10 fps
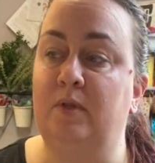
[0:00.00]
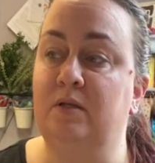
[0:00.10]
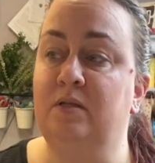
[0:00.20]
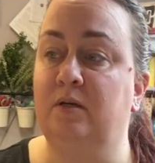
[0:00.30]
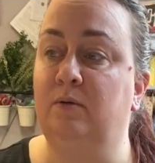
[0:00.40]

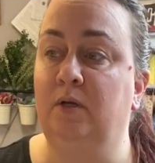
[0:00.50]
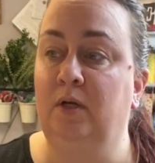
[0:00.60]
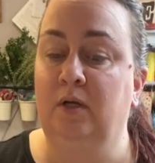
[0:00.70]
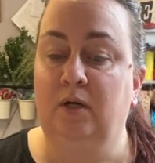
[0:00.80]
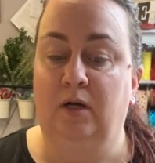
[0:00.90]
So
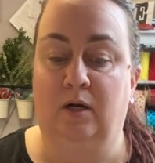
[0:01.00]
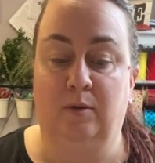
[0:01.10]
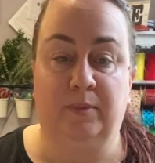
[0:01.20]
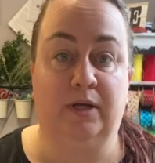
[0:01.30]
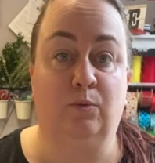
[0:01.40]

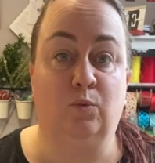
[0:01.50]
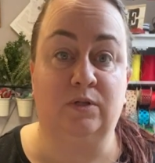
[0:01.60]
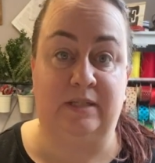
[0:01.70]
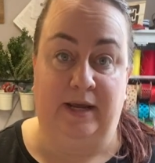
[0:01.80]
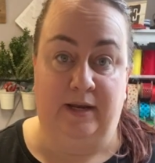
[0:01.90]
it will
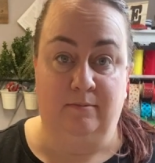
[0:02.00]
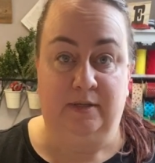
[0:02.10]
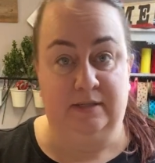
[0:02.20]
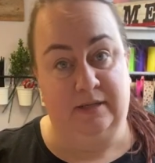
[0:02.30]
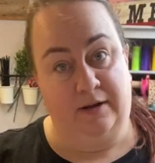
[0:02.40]
stain
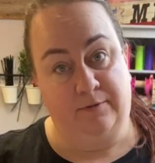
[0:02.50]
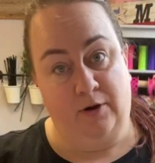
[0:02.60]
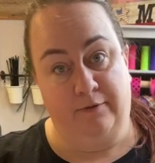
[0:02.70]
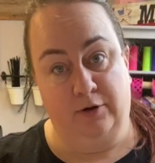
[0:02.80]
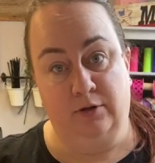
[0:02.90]
and stay
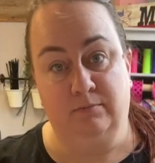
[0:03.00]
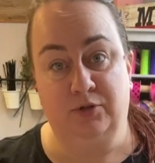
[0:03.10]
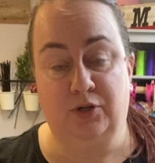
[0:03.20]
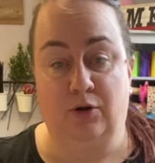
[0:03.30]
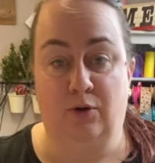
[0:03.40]
forever.
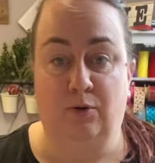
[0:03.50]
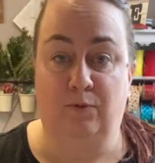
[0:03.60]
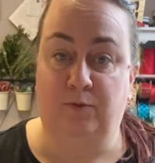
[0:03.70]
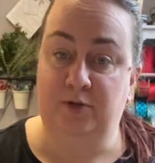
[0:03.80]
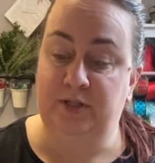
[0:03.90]
So
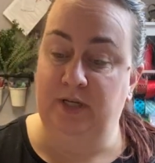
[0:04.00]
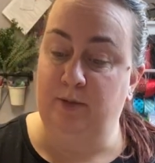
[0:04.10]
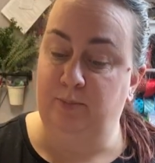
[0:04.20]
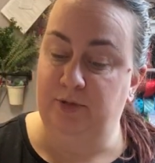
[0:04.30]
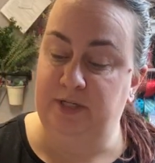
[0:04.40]
first
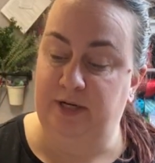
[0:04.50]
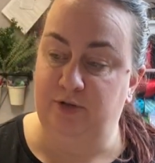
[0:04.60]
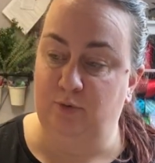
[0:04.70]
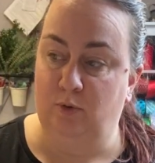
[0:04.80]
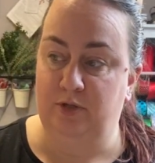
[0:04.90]
thing,
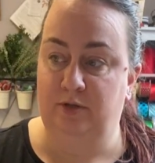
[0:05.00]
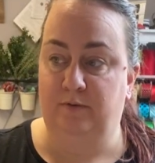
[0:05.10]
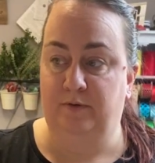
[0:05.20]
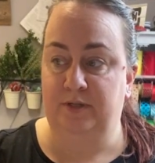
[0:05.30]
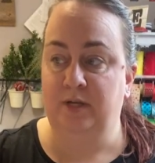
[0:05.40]
protect your work
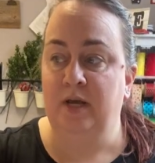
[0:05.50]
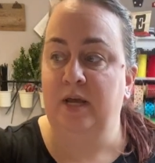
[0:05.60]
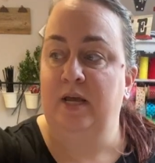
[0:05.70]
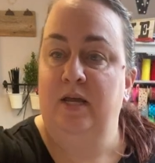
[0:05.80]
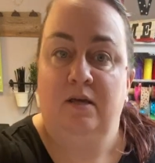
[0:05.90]
surface.
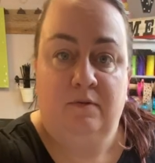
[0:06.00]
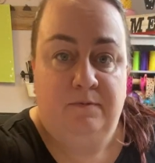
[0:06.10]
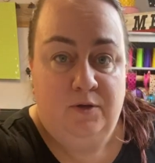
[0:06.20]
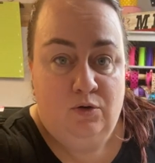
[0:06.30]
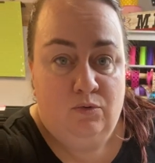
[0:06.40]

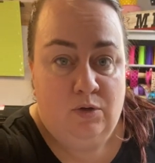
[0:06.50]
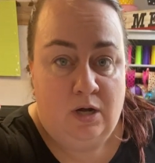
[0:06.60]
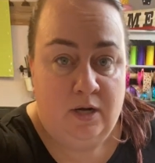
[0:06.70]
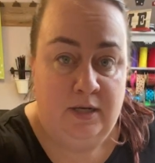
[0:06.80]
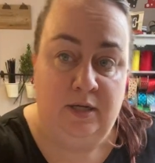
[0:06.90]
If you
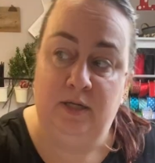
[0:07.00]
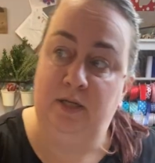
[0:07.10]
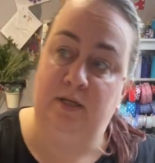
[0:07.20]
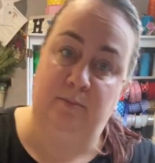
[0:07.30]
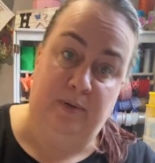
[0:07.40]
got it
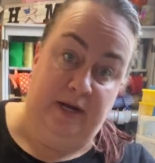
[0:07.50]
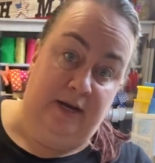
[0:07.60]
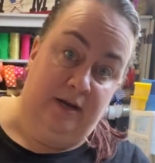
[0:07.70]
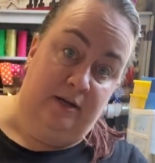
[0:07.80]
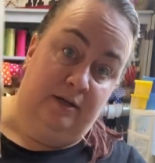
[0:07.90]
in a
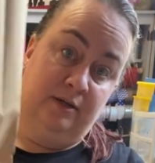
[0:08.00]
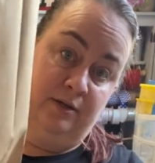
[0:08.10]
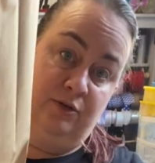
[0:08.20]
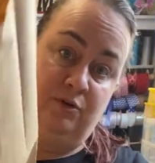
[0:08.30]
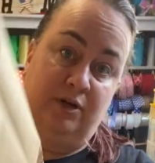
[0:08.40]
bag,
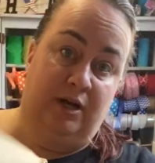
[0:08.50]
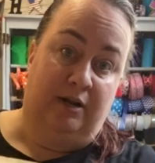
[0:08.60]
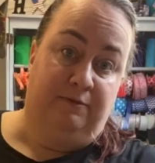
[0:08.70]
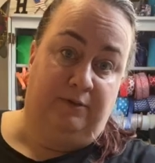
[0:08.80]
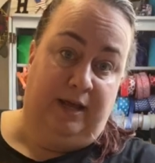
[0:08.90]
you could
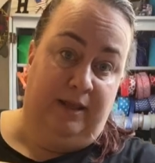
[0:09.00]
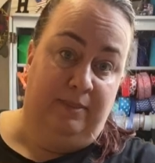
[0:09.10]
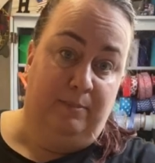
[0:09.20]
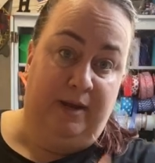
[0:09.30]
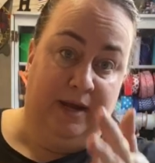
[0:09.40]
kind of flatten
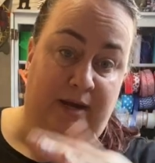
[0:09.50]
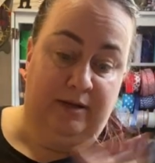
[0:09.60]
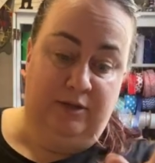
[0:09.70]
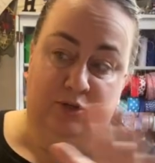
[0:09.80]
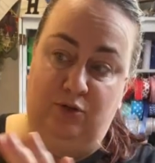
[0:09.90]
the
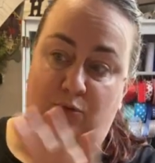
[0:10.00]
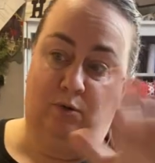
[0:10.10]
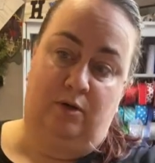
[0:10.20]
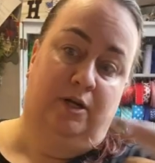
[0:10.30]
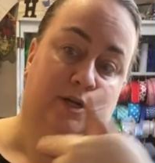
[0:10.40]
bag
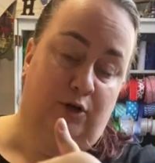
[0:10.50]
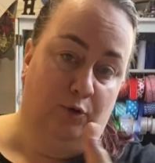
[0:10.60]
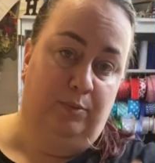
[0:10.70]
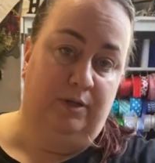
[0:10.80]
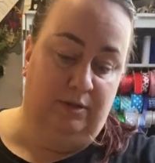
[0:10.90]
or cut it
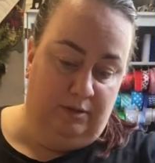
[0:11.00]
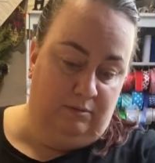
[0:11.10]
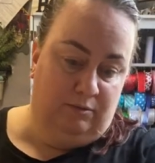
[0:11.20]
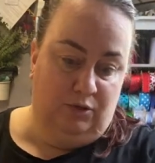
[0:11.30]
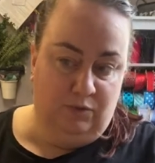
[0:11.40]
open
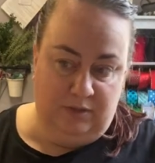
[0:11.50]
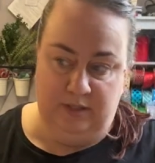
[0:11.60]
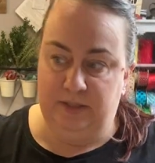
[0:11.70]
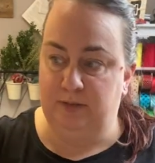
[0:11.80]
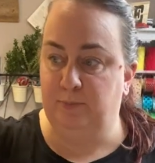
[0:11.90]
and use
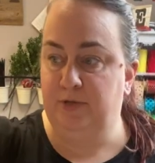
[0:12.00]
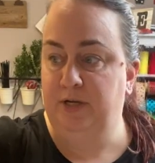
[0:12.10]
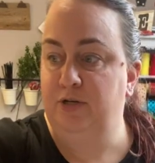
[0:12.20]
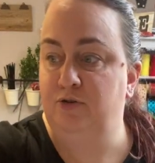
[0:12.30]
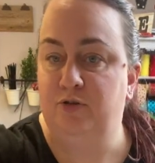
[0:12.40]
it to
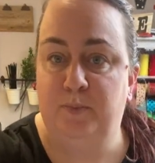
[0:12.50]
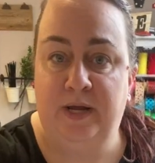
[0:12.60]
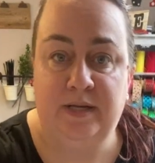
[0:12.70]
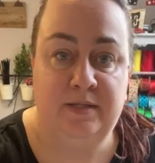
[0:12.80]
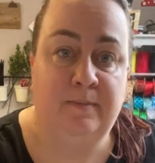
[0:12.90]
protect your
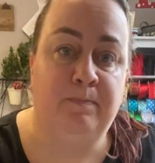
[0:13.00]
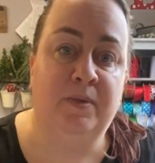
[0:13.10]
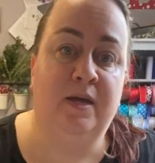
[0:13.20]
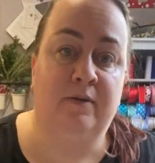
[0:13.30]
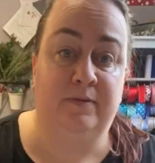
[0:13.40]
space.
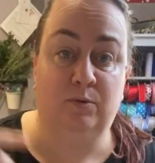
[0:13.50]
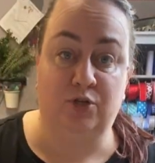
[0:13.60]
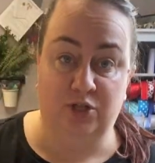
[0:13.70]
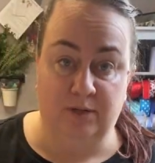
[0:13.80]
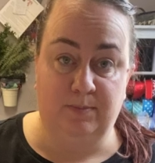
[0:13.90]
If it
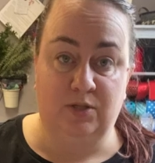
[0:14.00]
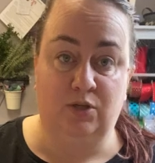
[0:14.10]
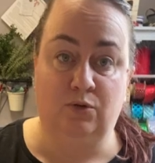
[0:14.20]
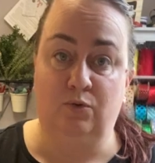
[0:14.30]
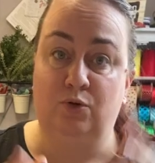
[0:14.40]
was shipped to
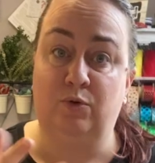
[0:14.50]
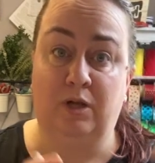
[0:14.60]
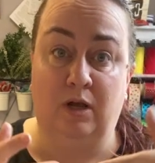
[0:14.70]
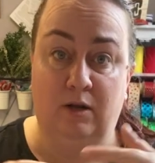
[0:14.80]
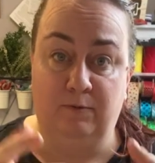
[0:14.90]
you, you
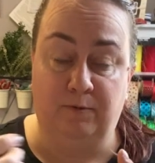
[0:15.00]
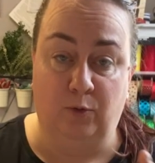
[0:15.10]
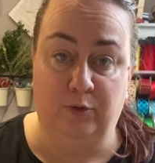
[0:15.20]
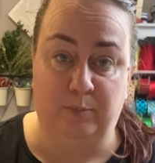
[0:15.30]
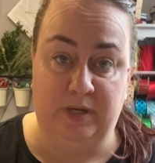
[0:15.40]
could
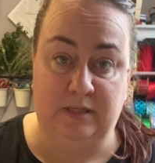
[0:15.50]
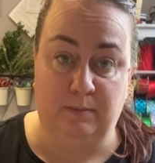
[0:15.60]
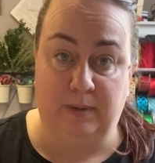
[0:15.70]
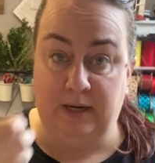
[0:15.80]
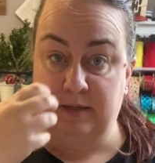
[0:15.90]
unfold the
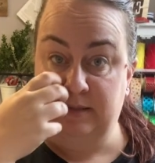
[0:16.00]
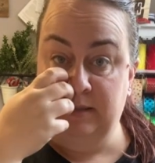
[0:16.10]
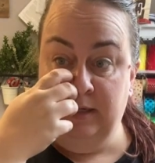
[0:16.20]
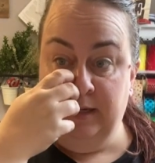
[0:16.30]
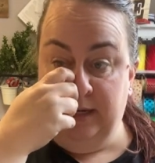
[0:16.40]
pizza box
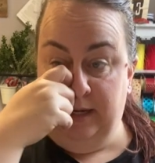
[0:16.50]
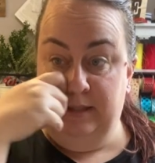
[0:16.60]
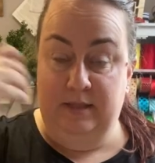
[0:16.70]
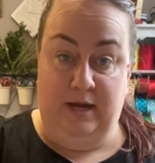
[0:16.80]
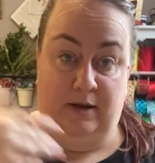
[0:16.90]

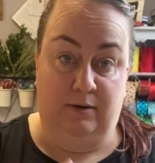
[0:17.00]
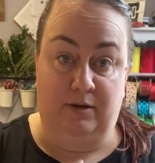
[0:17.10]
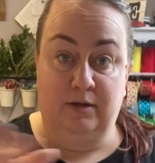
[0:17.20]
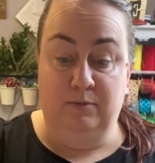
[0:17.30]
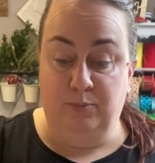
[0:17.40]
and that
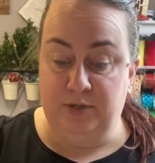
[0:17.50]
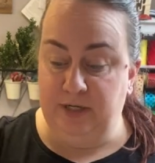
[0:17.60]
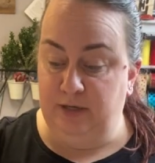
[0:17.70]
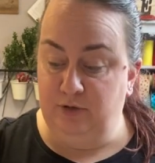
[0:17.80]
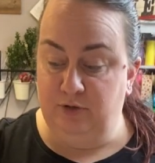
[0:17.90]
can
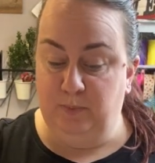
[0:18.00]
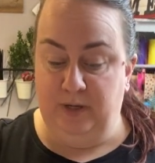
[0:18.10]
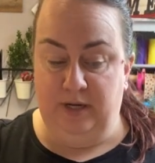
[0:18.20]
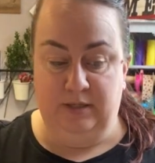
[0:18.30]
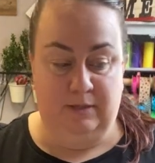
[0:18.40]
protect your
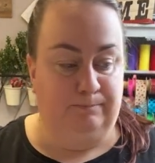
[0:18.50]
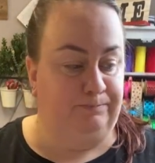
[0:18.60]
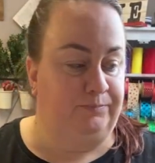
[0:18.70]
space.